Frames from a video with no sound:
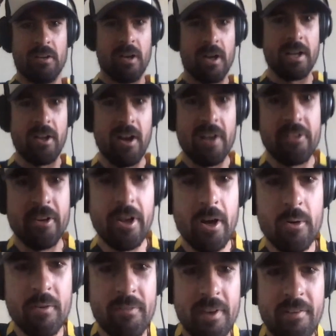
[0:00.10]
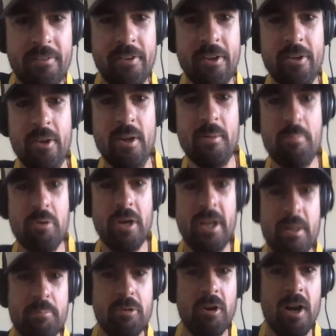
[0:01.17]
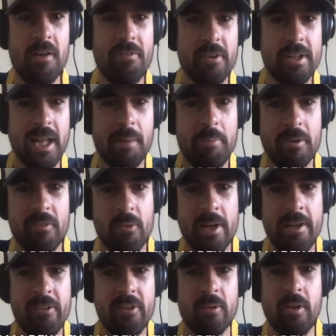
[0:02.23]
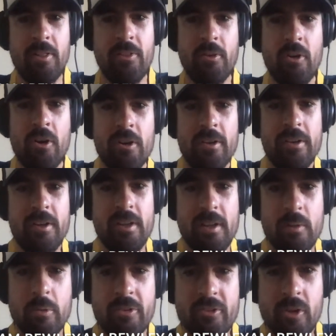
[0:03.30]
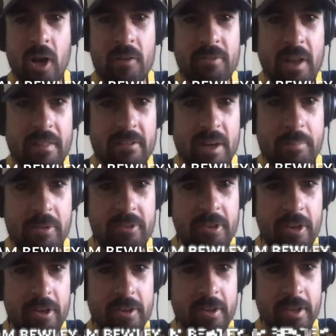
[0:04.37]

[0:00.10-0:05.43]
Right, guys, I know we've left you pretty deprived for a couple of weeks, so we thought it was time for another episode.